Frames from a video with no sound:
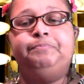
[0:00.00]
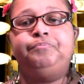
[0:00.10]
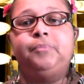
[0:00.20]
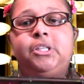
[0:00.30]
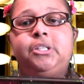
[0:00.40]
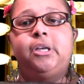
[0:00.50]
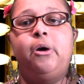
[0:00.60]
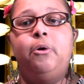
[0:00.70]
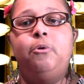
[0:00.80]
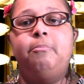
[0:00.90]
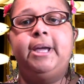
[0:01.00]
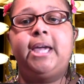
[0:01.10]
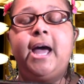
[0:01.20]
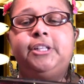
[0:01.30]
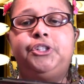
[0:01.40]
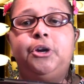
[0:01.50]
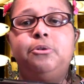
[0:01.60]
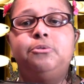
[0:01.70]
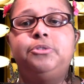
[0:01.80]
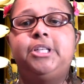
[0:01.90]
So my cat
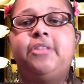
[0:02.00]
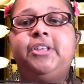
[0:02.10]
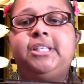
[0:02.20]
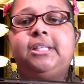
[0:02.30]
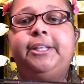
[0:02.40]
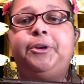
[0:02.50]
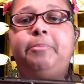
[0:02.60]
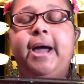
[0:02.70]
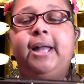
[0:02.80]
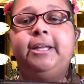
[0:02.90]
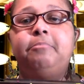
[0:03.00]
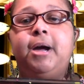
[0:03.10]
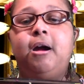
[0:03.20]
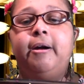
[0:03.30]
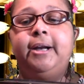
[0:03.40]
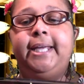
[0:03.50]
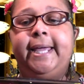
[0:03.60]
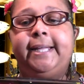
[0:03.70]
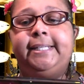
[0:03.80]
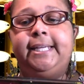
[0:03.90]
chose this glitter palette by Hard
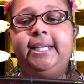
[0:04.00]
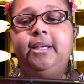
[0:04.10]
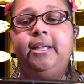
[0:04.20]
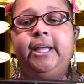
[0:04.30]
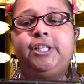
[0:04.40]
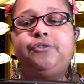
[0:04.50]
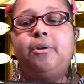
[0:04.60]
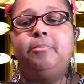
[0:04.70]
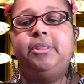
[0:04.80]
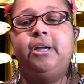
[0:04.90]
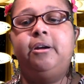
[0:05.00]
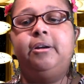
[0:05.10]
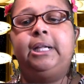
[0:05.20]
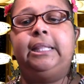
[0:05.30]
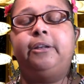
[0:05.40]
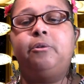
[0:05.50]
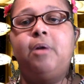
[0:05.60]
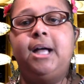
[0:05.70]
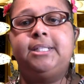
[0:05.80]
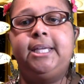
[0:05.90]
Candy. It's from their
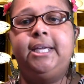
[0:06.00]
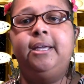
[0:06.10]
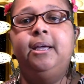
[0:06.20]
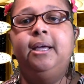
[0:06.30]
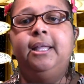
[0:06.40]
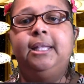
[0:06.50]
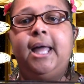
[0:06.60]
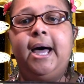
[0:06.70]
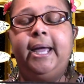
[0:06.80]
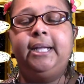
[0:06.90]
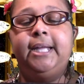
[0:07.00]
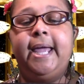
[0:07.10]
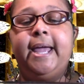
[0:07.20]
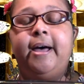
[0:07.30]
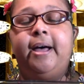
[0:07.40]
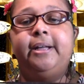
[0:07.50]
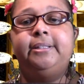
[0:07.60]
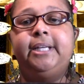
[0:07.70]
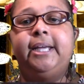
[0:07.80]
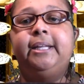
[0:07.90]
Glitteratzi line,
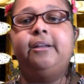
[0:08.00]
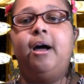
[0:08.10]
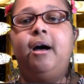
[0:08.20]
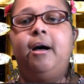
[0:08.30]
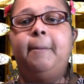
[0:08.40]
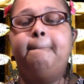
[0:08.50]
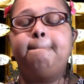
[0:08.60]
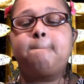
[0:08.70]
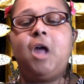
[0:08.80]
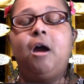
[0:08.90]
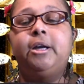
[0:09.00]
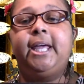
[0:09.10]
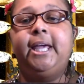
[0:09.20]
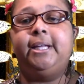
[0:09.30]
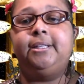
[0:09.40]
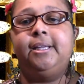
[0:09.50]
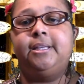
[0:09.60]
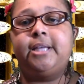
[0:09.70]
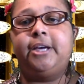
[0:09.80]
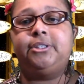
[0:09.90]
and Hard Candy is
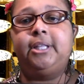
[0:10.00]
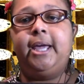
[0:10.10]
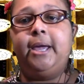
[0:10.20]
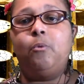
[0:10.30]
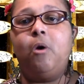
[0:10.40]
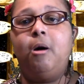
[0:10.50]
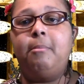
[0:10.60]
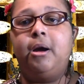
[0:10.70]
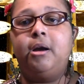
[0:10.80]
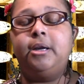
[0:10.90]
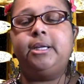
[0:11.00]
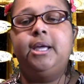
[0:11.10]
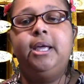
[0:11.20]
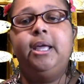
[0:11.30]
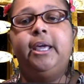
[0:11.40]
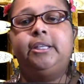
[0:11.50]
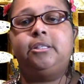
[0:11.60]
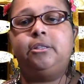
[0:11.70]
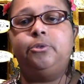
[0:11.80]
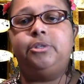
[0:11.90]
actually a Walmart
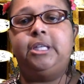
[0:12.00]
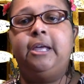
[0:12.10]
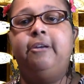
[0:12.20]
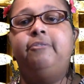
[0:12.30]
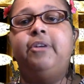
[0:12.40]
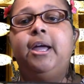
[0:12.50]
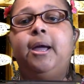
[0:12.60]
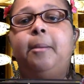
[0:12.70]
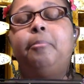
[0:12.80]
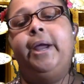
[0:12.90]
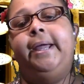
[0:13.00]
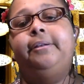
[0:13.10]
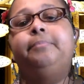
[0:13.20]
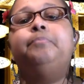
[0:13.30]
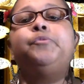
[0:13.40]
exclusive brand.